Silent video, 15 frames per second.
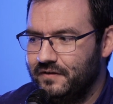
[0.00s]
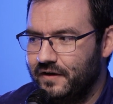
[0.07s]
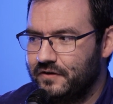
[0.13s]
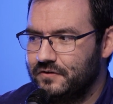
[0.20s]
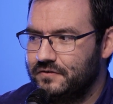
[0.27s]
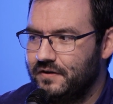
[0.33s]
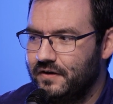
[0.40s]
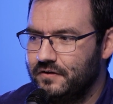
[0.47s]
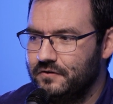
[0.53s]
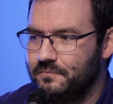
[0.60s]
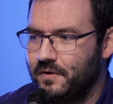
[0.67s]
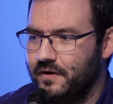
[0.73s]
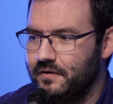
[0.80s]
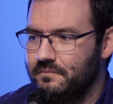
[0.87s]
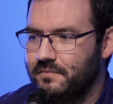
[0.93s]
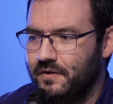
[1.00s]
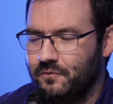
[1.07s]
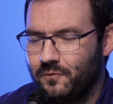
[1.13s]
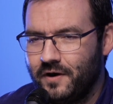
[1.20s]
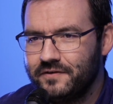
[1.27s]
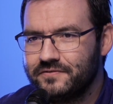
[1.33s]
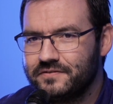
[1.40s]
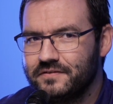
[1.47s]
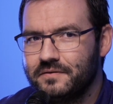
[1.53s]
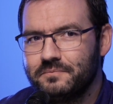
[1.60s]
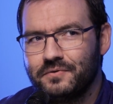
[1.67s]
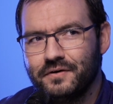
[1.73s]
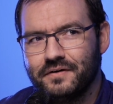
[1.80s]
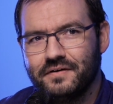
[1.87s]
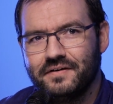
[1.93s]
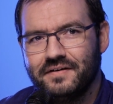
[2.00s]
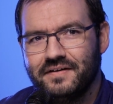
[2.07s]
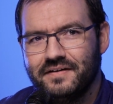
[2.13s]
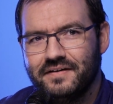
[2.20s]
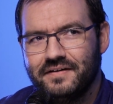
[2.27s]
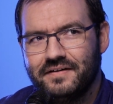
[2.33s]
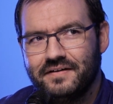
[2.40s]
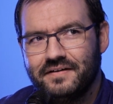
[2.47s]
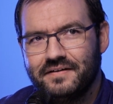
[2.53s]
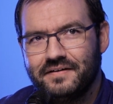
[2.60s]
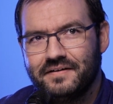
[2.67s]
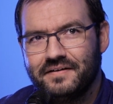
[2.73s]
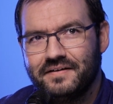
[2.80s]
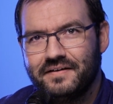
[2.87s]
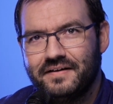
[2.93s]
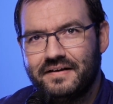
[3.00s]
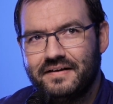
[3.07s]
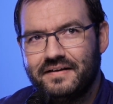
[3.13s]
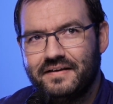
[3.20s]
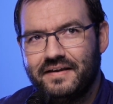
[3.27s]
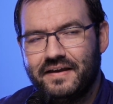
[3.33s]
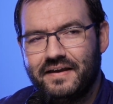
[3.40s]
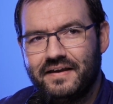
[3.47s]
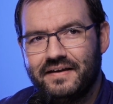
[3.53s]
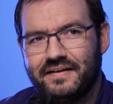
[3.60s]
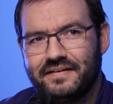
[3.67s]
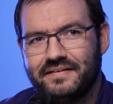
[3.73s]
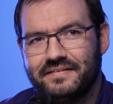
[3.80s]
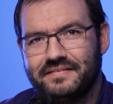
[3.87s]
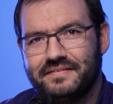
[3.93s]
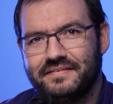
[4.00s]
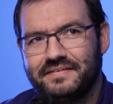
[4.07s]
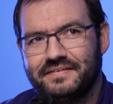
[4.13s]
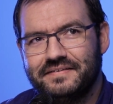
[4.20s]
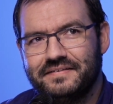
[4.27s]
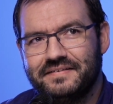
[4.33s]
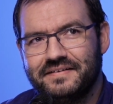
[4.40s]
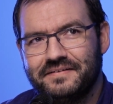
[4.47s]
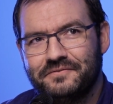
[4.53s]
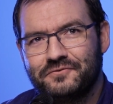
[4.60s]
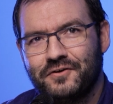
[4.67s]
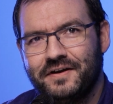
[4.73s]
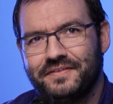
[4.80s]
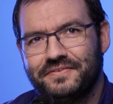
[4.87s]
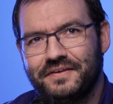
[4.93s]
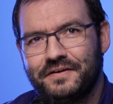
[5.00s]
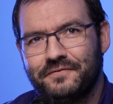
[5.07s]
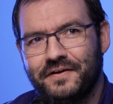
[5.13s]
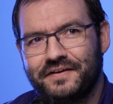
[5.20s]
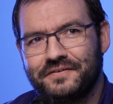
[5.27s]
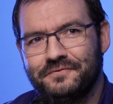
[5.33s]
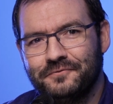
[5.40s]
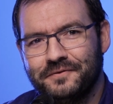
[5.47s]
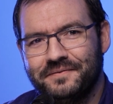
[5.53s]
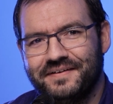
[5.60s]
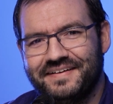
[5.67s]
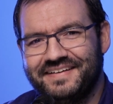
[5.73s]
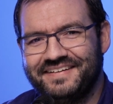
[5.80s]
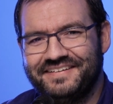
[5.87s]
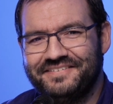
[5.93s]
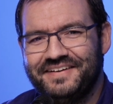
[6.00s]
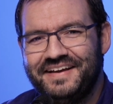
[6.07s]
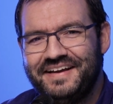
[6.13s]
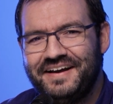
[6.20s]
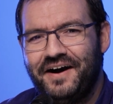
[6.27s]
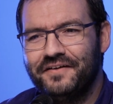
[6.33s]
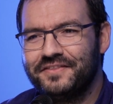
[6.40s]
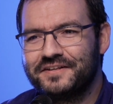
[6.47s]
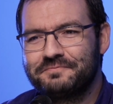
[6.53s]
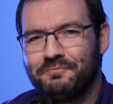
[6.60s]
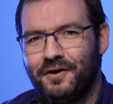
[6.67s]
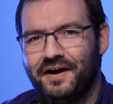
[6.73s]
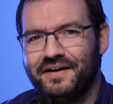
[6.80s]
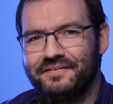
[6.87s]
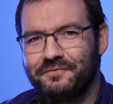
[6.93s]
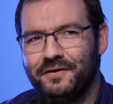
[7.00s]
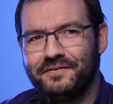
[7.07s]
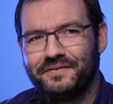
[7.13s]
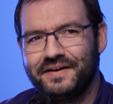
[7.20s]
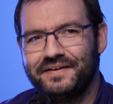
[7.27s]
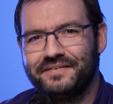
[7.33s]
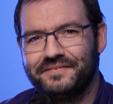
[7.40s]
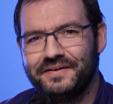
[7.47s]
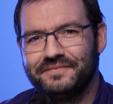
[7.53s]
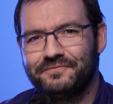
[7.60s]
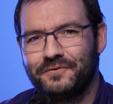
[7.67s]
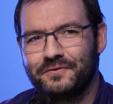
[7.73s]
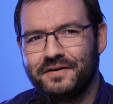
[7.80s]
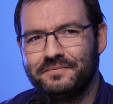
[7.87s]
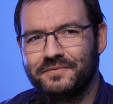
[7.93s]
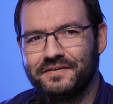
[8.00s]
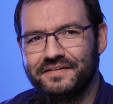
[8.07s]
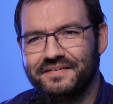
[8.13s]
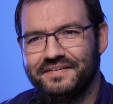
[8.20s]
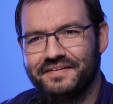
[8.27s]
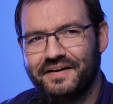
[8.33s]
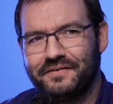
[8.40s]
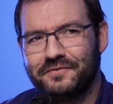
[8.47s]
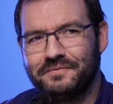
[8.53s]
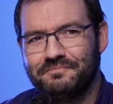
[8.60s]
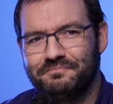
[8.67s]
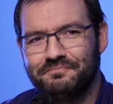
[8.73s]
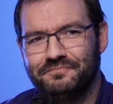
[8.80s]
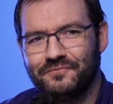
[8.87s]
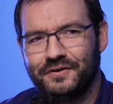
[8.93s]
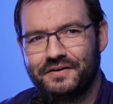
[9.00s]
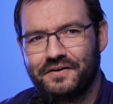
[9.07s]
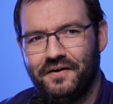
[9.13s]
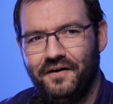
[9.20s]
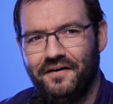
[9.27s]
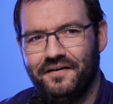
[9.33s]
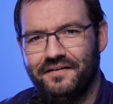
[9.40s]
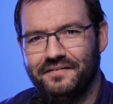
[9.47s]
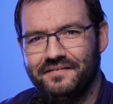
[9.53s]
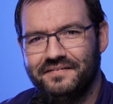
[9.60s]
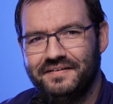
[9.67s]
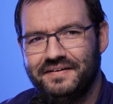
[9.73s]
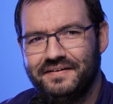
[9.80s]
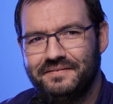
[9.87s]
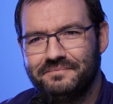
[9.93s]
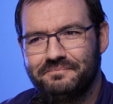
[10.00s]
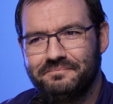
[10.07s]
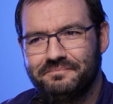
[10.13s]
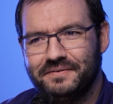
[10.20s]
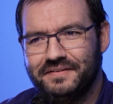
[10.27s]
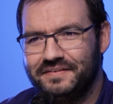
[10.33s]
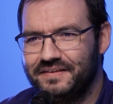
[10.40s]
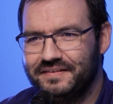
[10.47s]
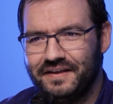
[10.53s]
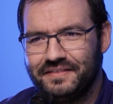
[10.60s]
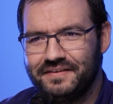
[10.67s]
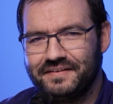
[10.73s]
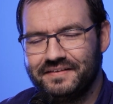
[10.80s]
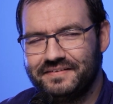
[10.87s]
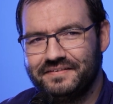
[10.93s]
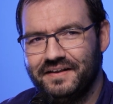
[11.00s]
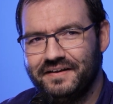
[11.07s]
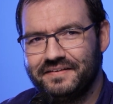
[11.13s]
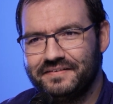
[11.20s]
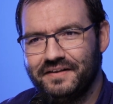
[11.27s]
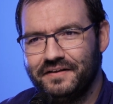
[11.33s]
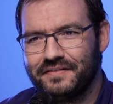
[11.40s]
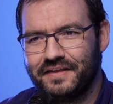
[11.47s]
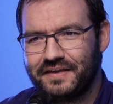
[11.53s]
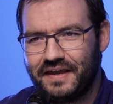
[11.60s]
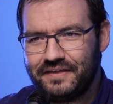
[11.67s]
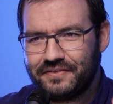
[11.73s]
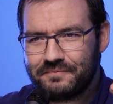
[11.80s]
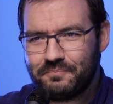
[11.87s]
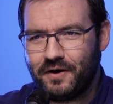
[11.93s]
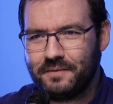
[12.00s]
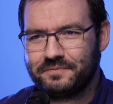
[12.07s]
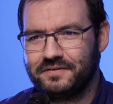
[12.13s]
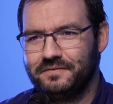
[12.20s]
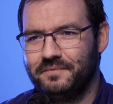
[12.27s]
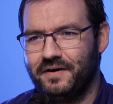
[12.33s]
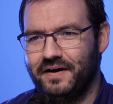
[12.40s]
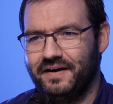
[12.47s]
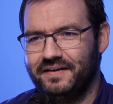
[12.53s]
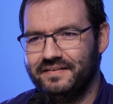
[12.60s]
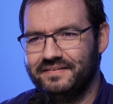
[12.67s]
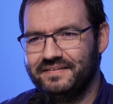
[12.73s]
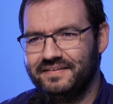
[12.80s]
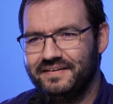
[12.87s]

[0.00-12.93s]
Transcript: I could tell you my wife's number, and I'm trying to think if I could on the spot what phone number I would recall, but nothing. It's not like anything pops into mind.